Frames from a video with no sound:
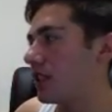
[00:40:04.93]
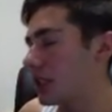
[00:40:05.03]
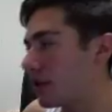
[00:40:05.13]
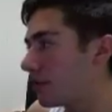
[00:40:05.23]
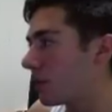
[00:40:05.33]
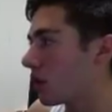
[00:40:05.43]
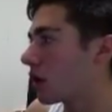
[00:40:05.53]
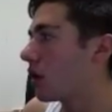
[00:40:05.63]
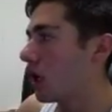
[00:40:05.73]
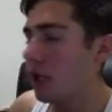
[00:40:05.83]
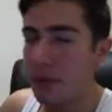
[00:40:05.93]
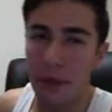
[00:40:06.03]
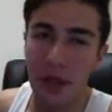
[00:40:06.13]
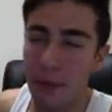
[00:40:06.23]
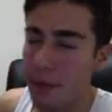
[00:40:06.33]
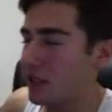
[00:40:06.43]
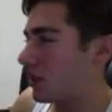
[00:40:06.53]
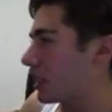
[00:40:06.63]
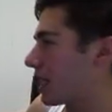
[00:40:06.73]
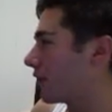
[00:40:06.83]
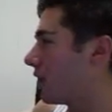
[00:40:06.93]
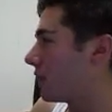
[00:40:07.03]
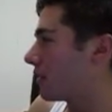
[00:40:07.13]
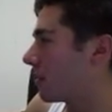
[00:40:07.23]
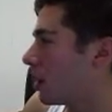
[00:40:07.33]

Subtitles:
$64. probably the best thing I've gotten.